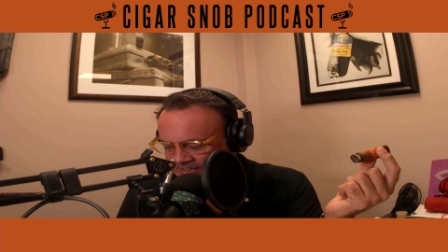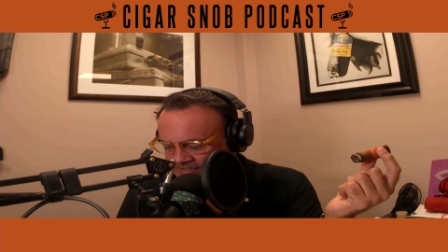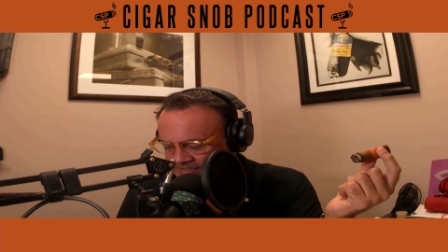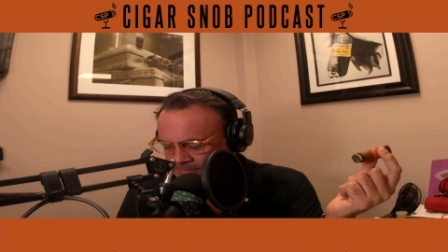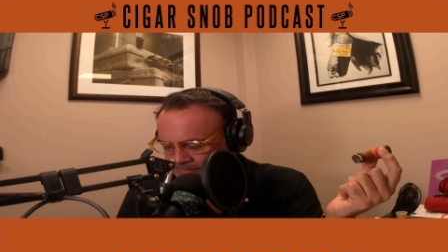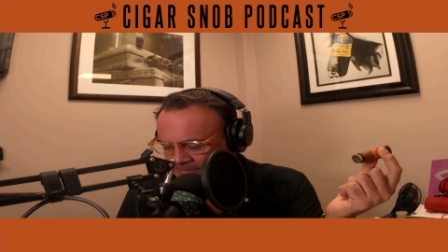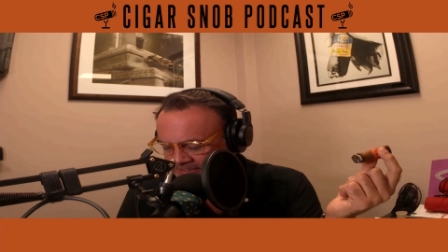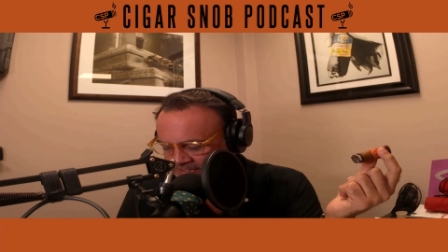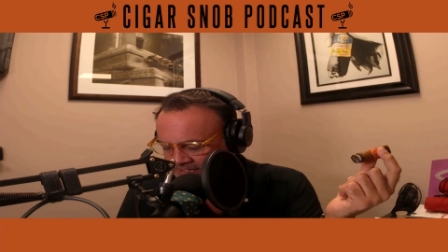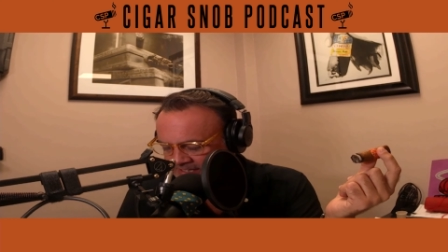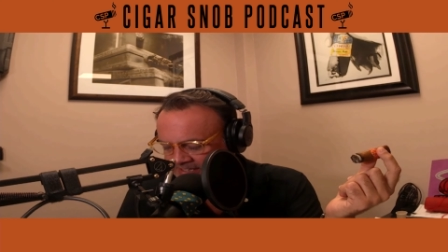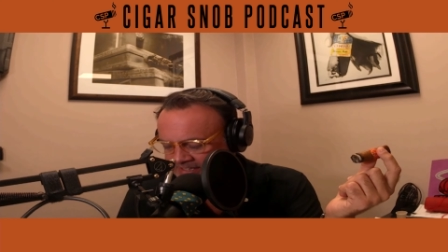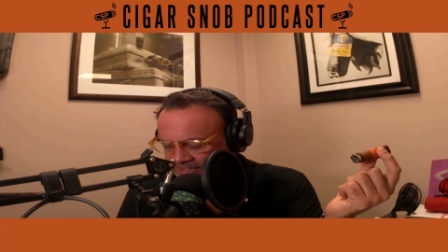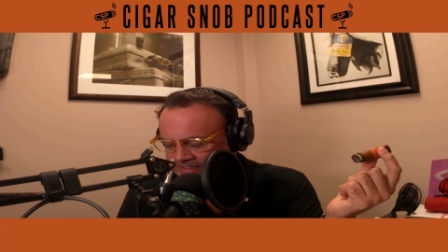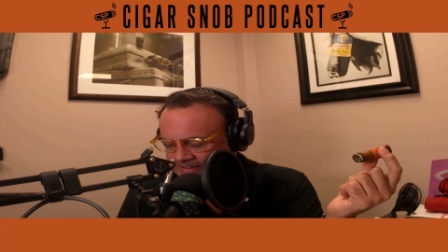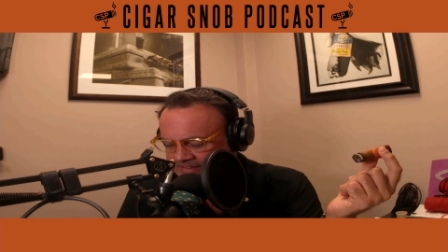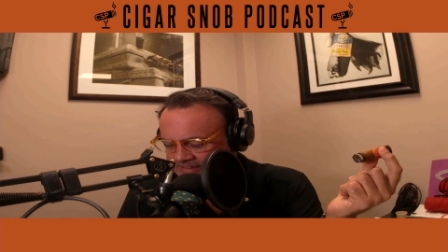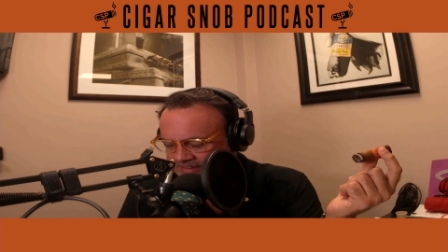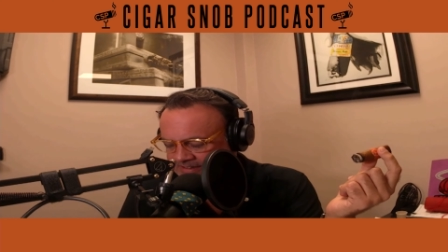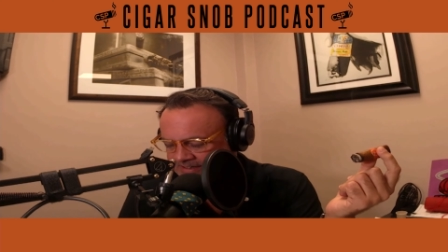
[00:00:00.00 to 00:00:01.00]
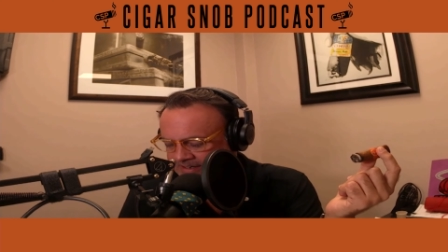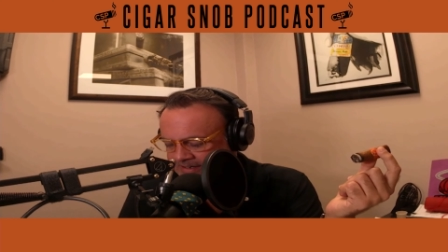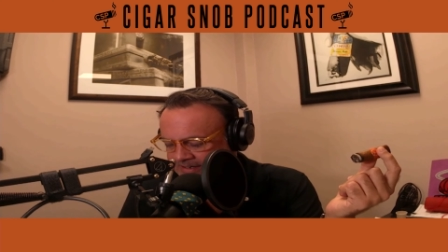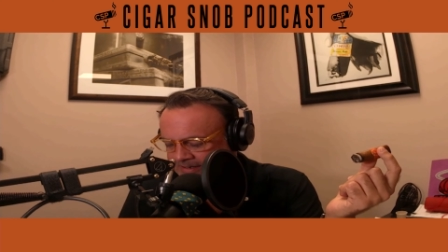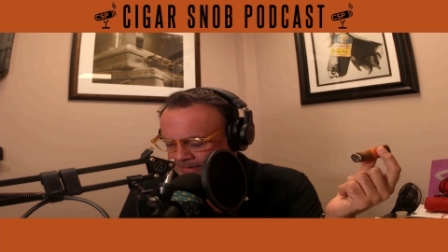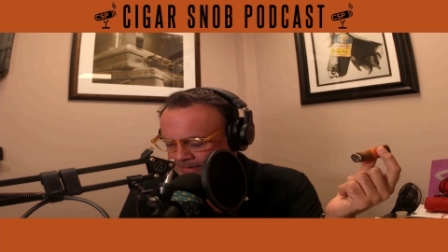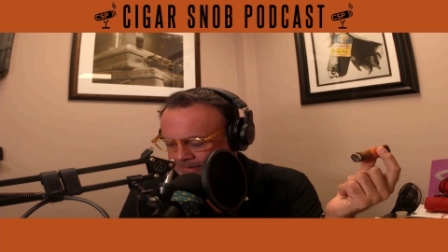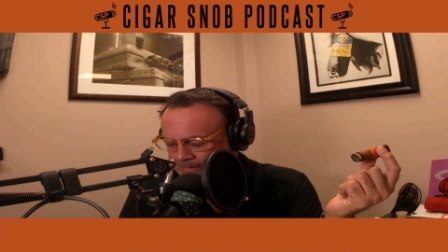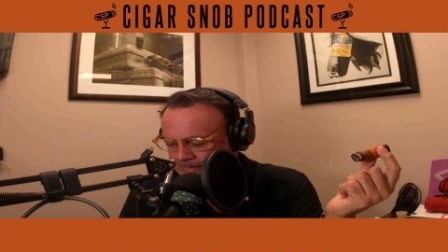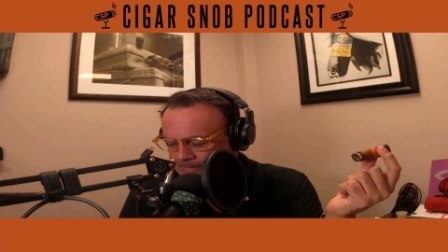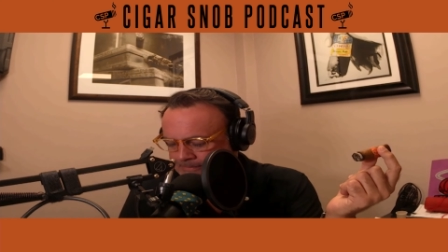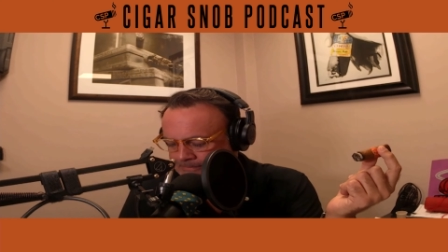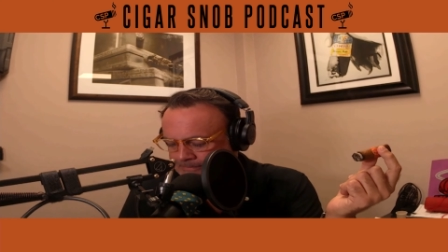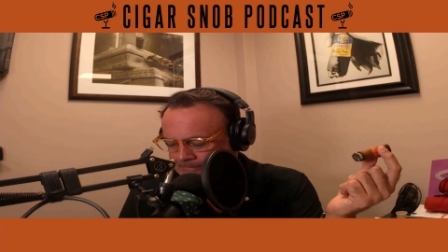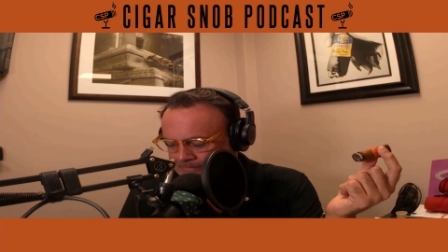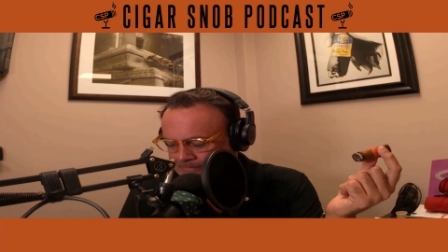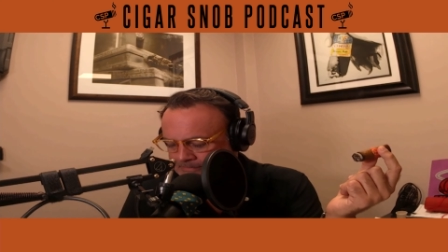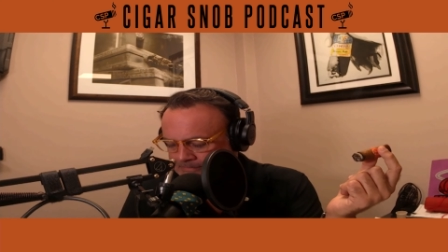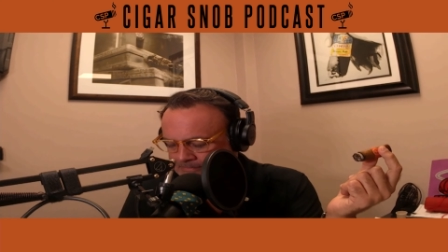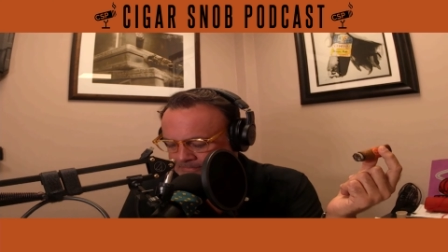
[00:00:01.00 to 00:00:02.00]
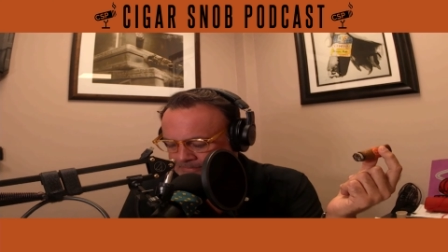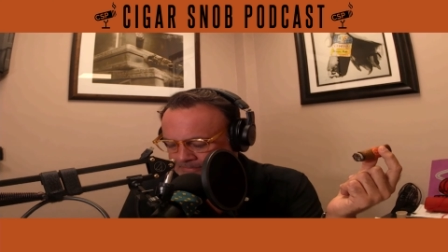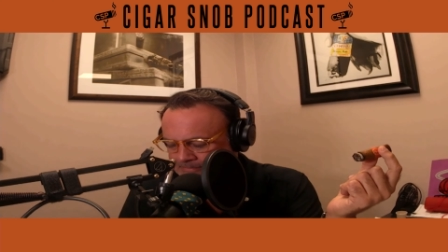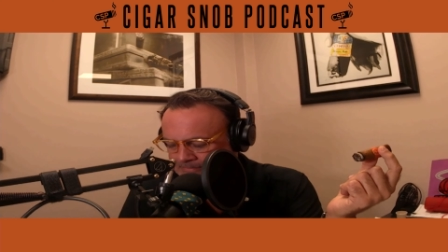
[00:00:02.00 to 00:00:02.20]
at the beginning. Um,